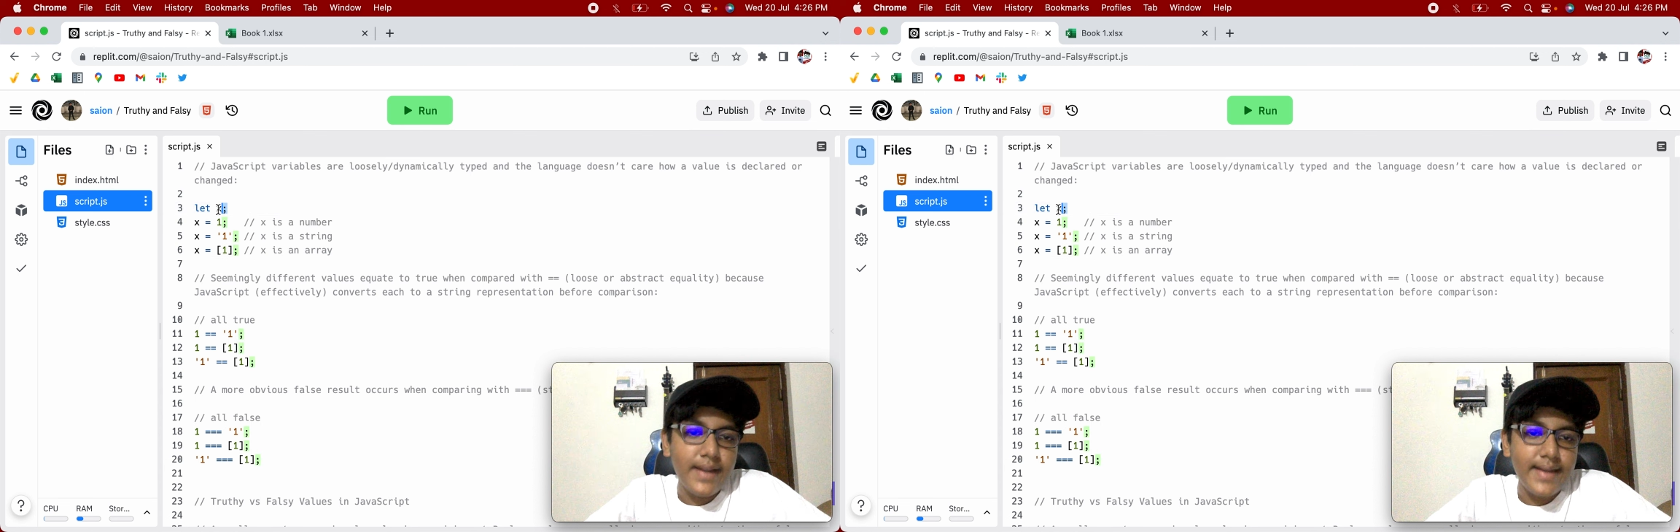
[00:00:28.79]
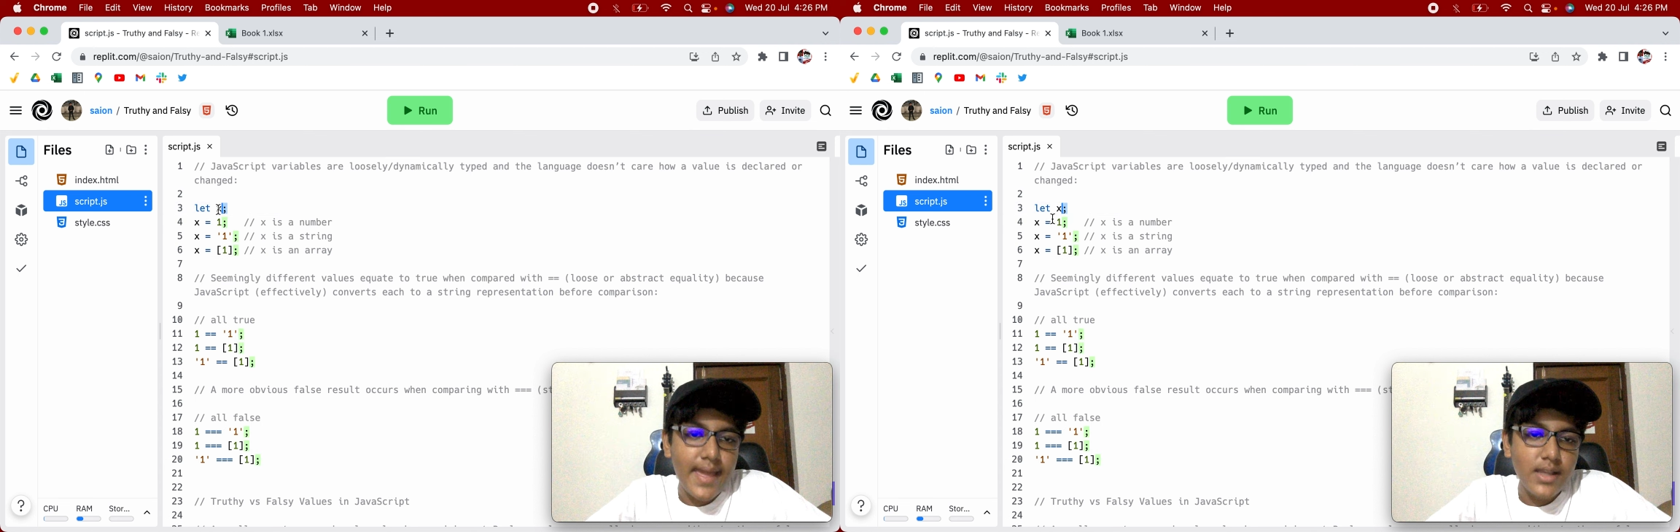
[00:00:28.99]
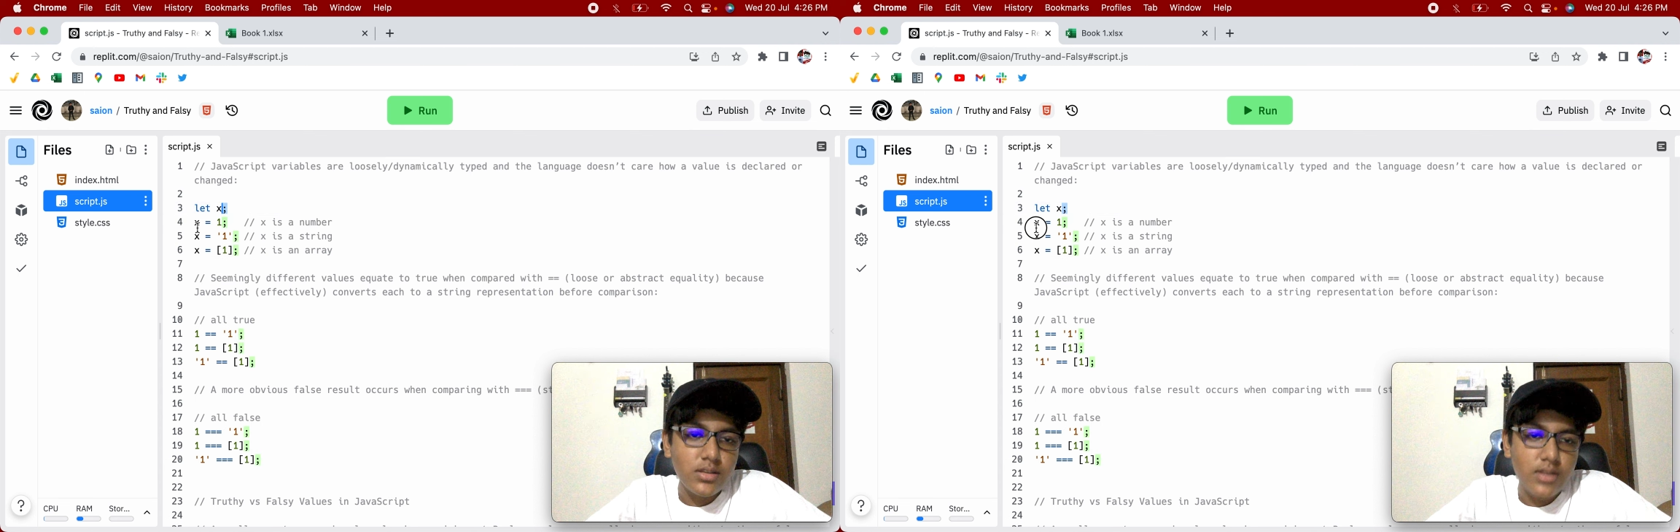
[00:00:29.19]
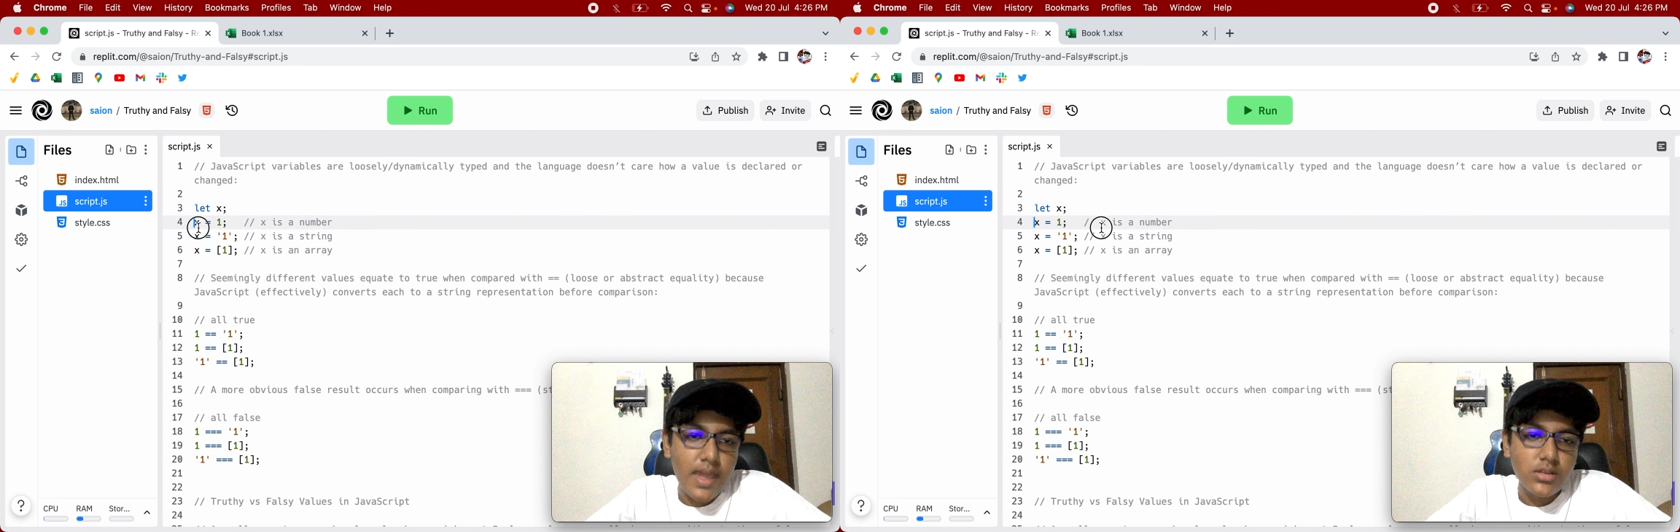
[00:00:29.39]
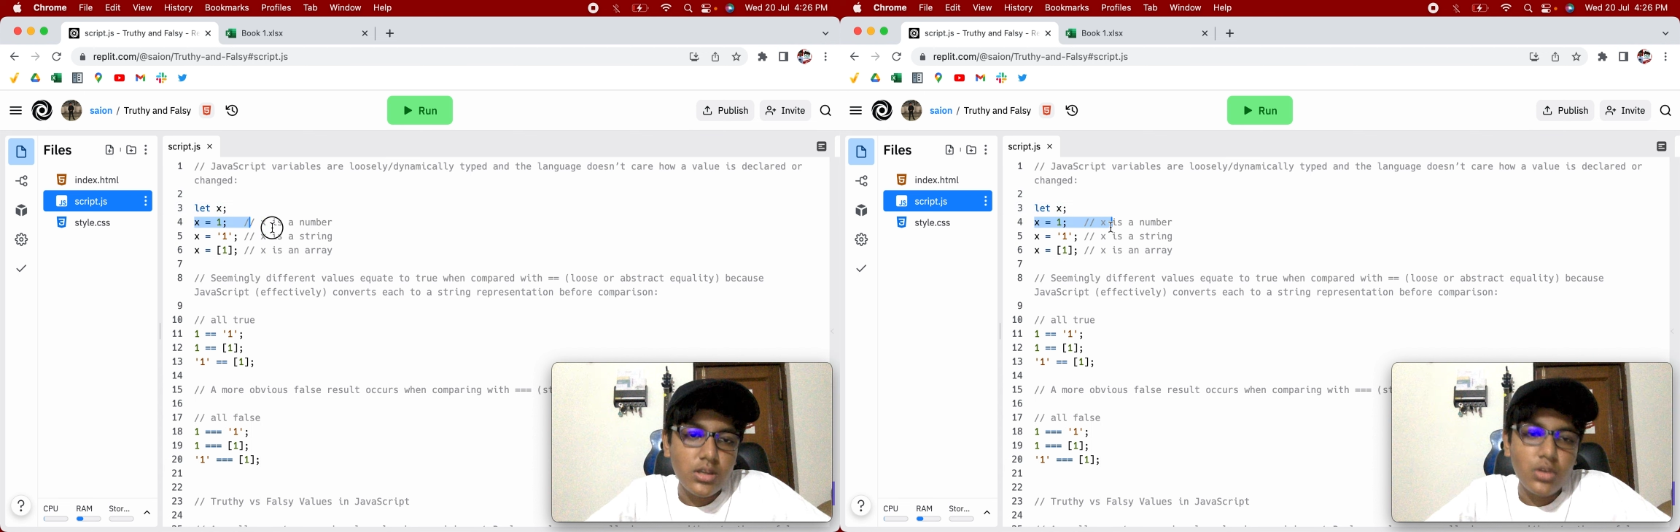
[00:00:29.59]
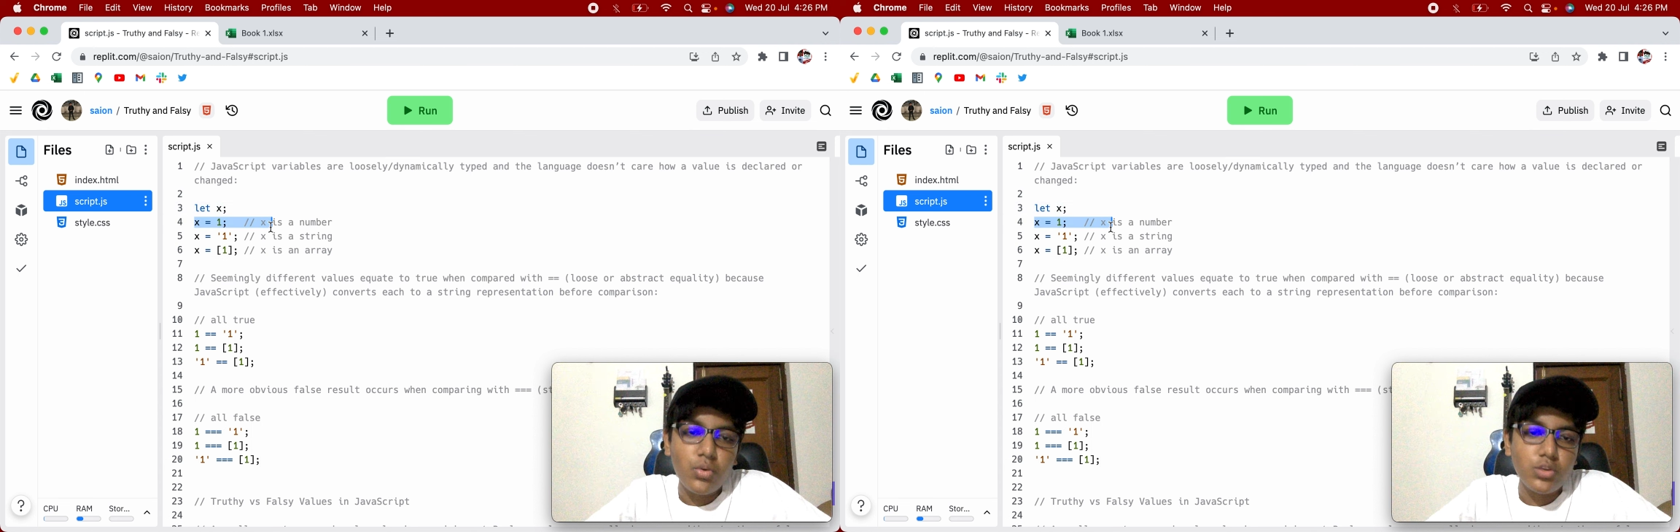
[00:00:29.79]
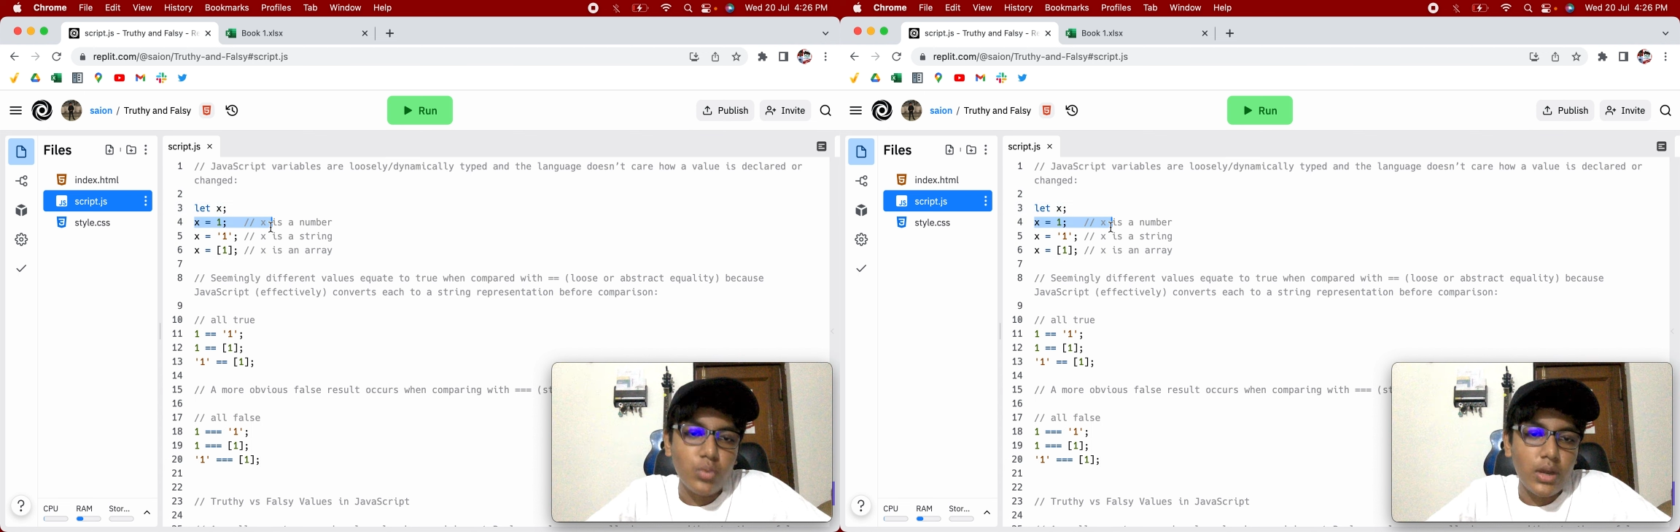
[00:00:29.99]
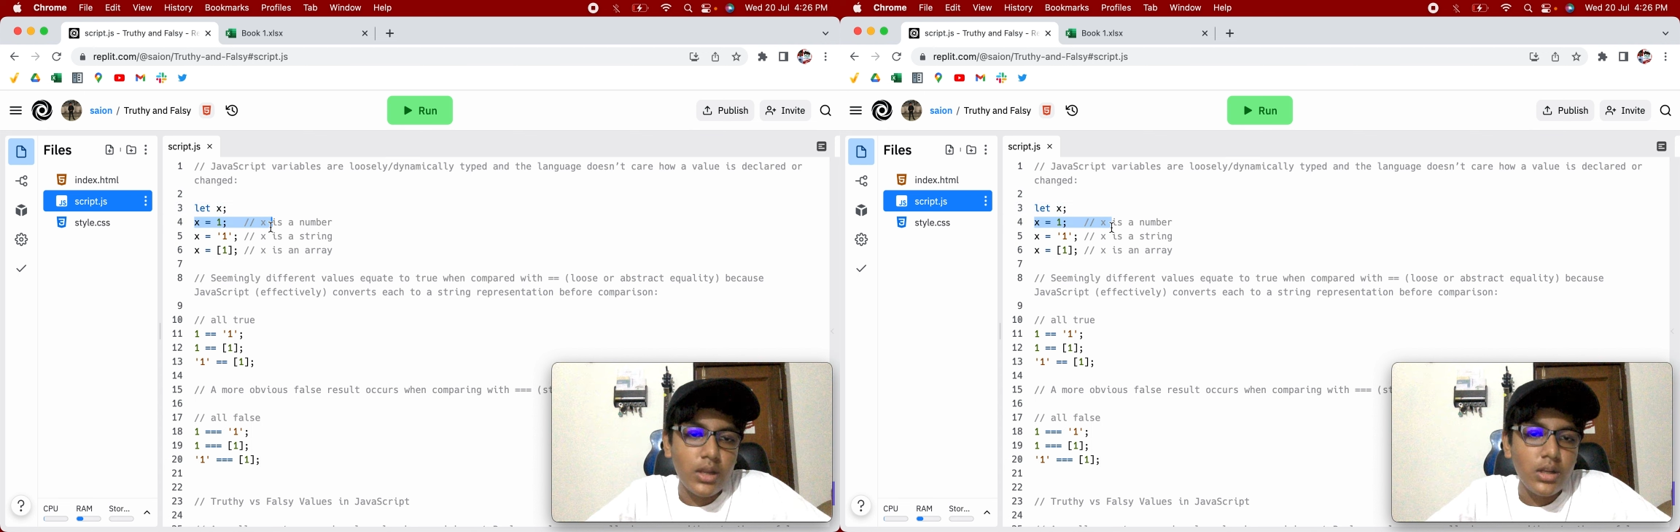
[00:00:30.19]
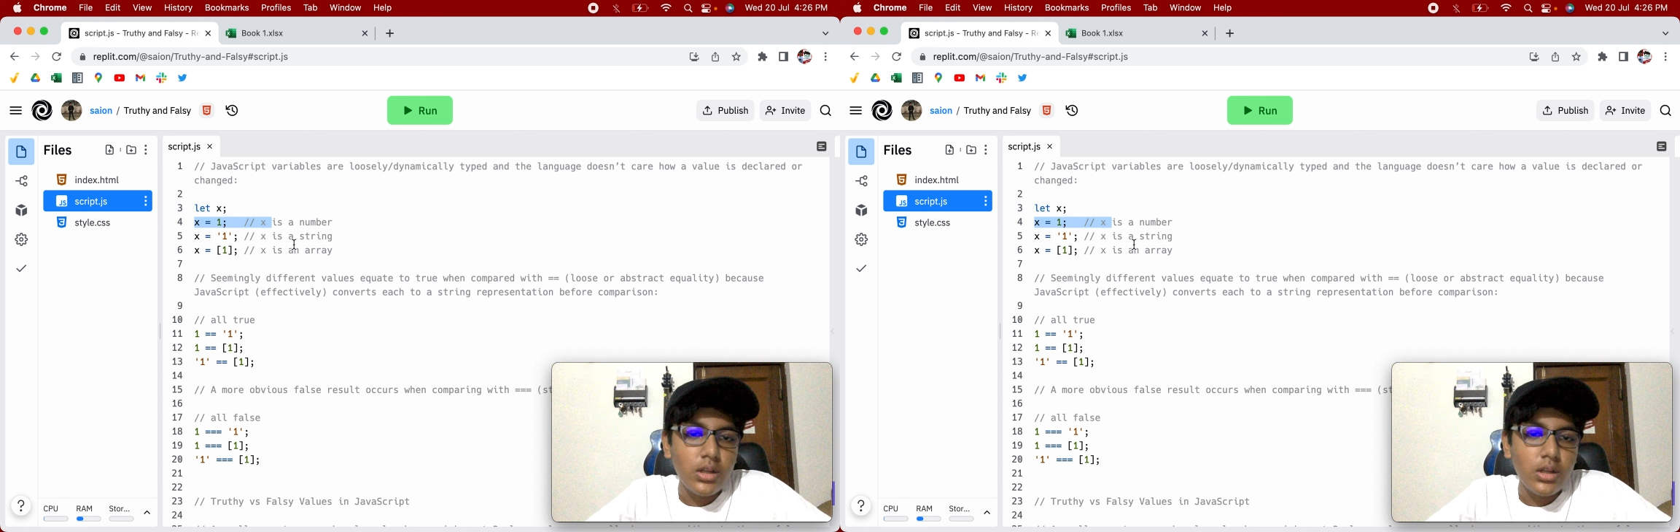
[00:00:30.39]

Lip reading: x equals 1,